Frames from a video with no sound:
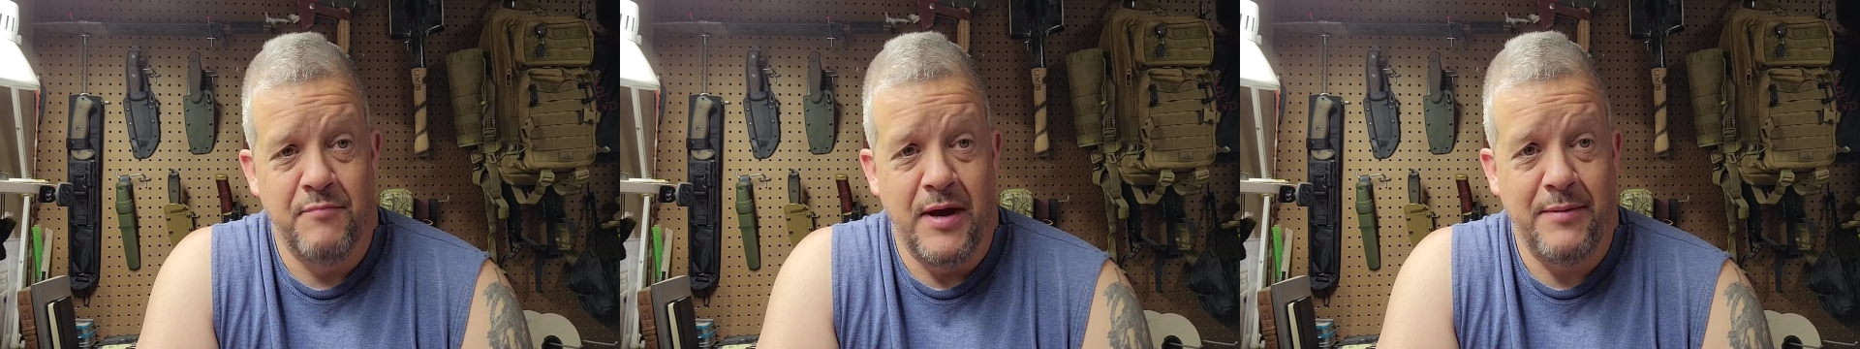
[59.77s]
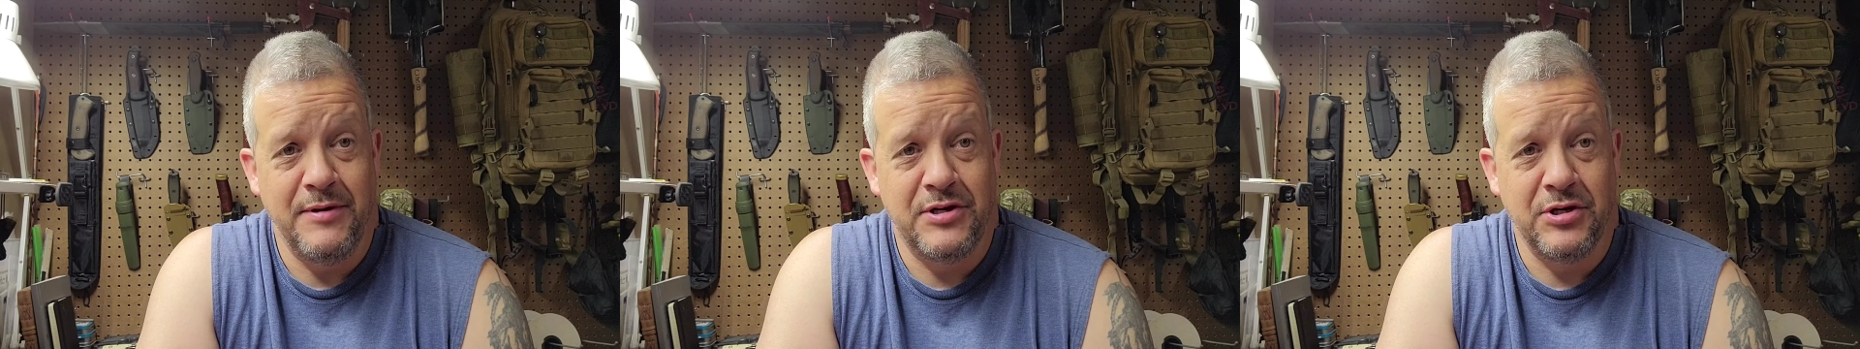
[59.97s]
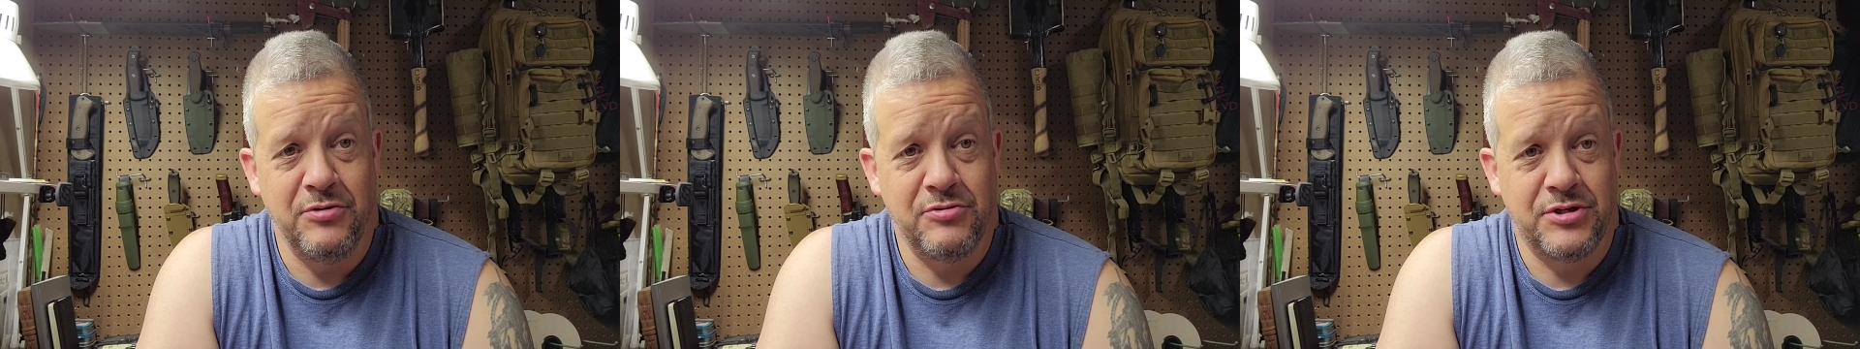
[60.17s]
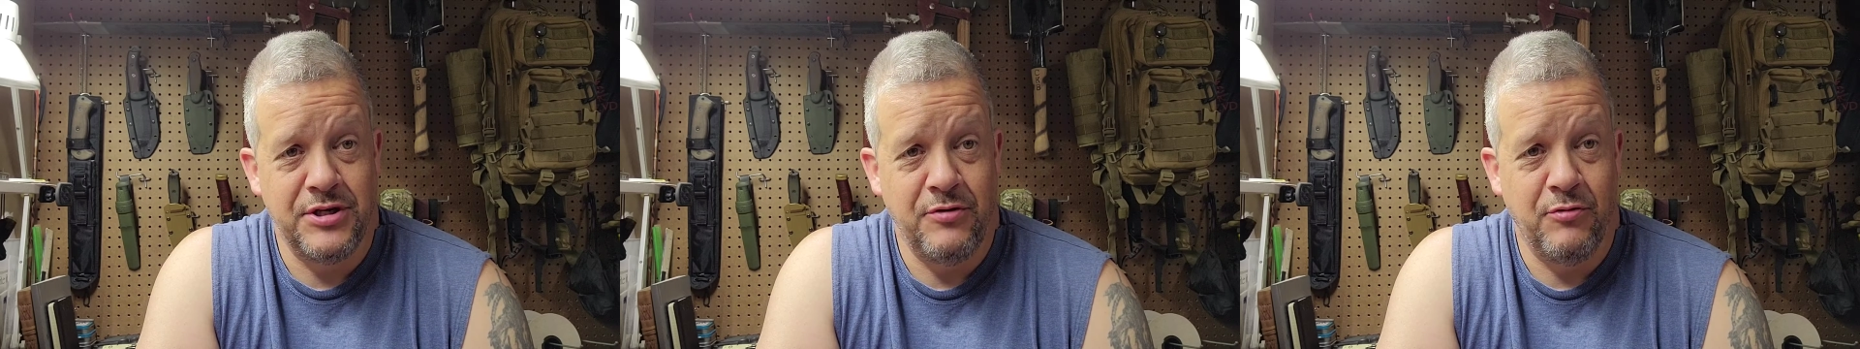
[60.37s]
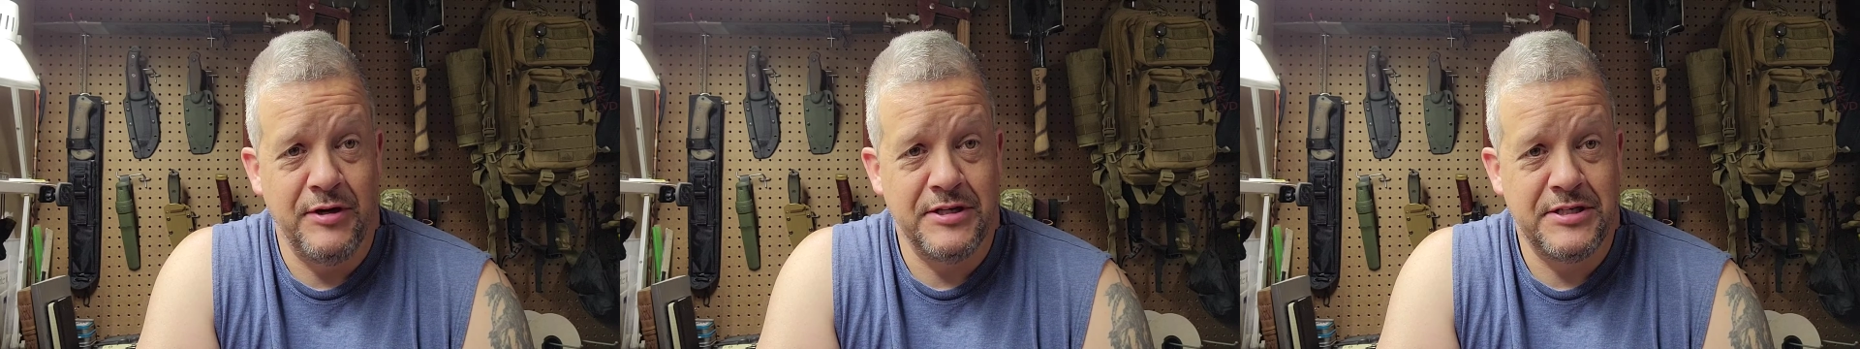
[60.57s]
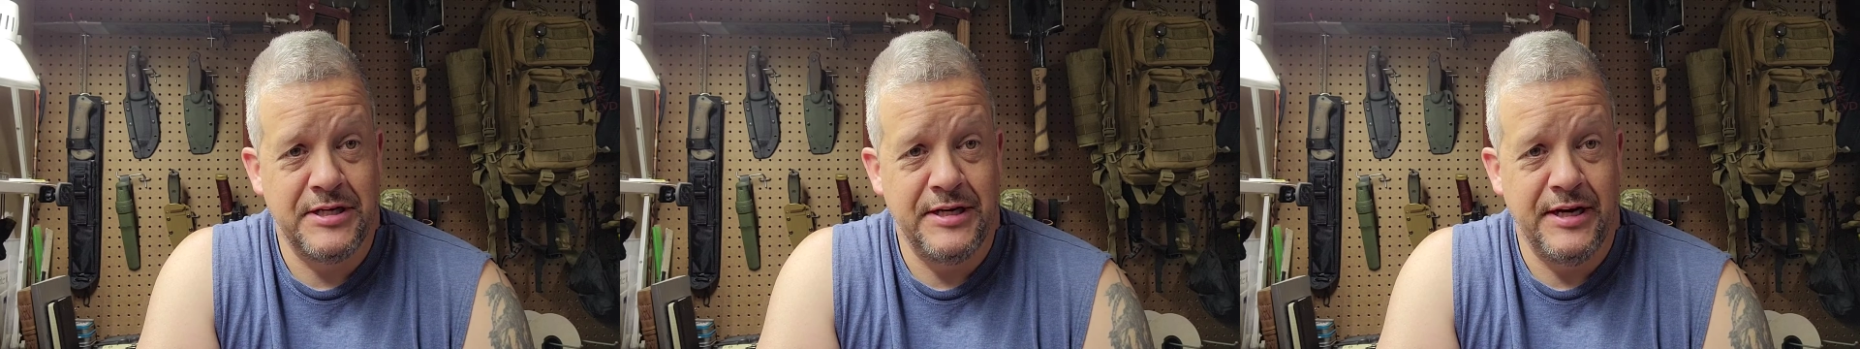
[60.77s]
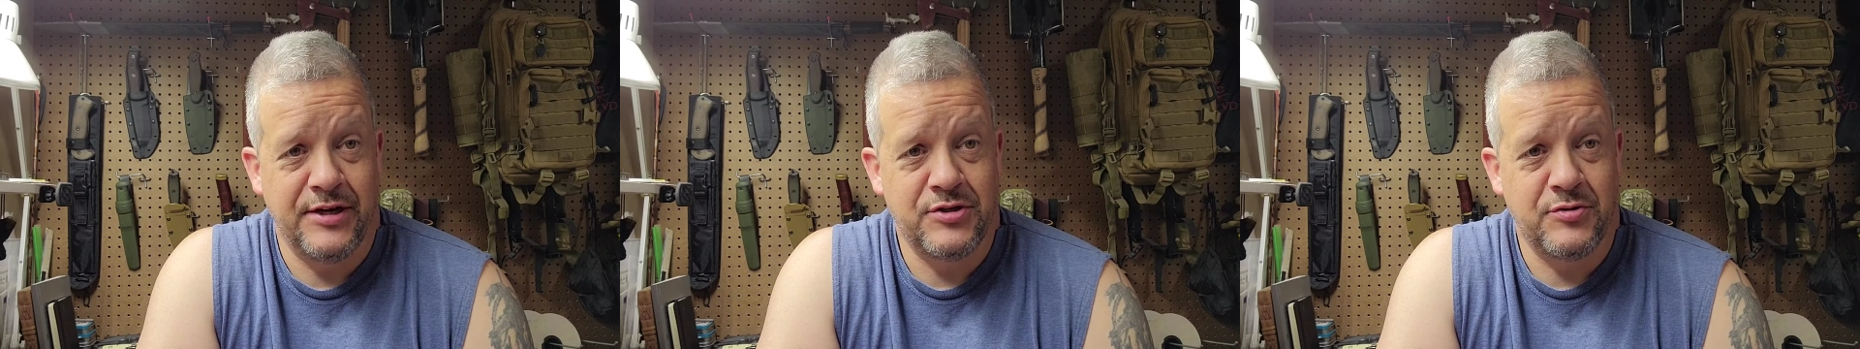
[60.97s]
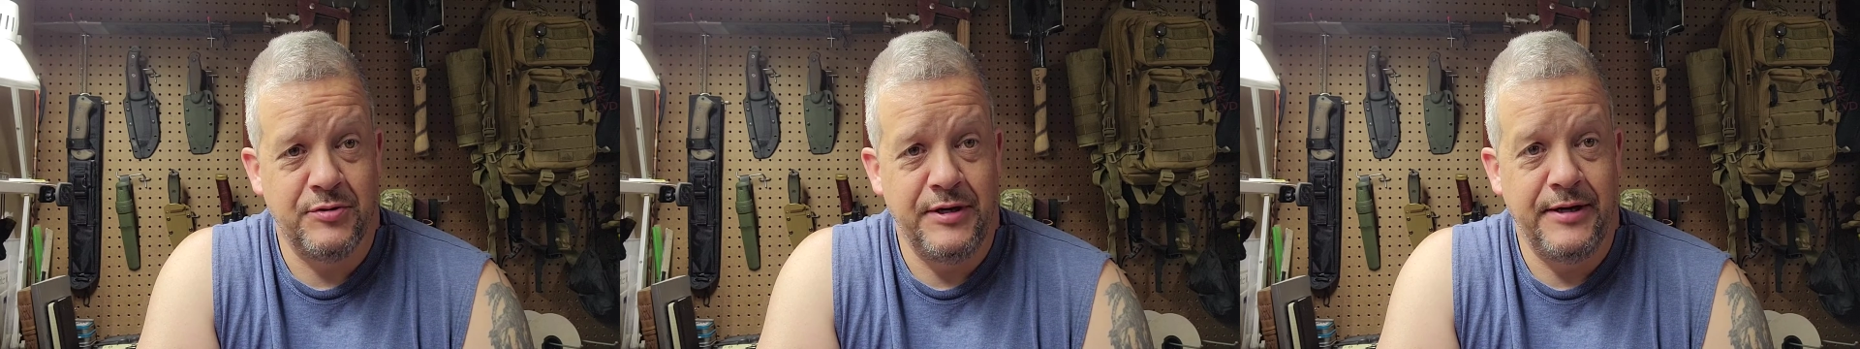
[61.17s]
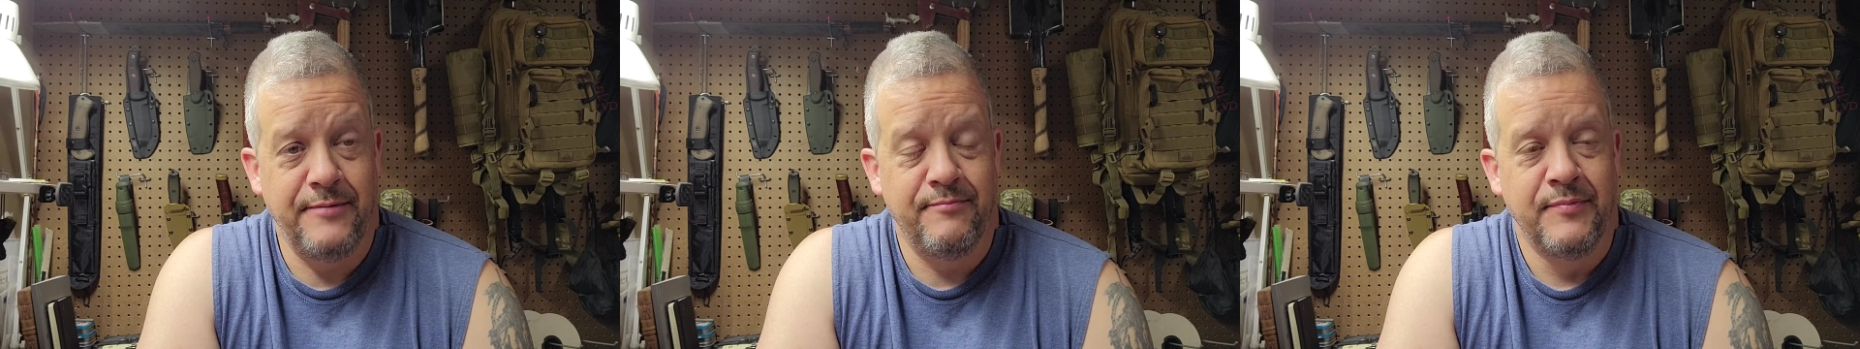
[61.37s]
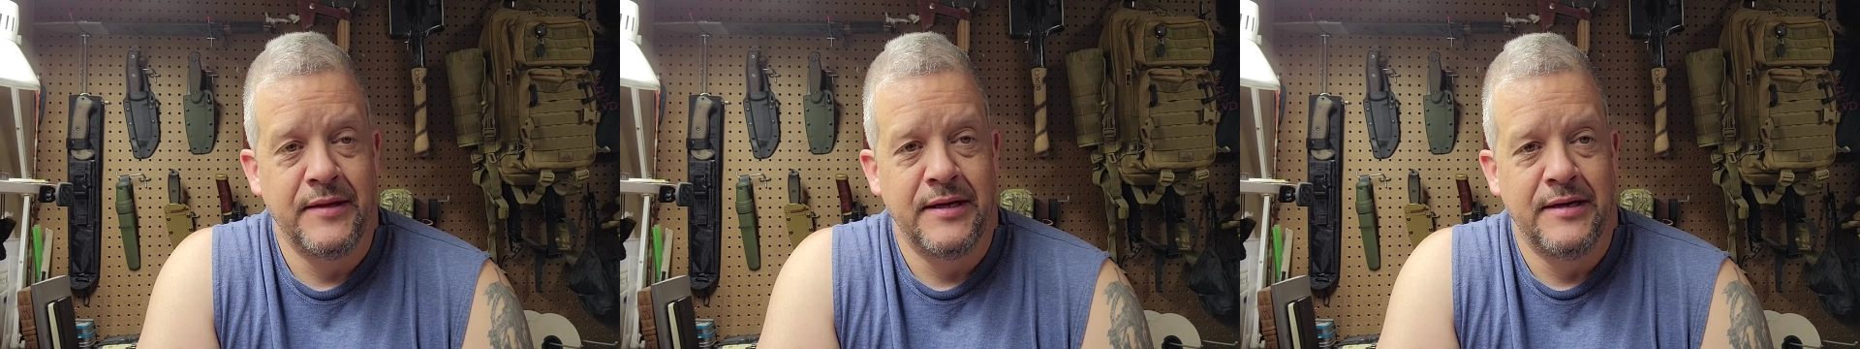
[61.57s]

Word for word: maybe Tuesday, Wednesday next week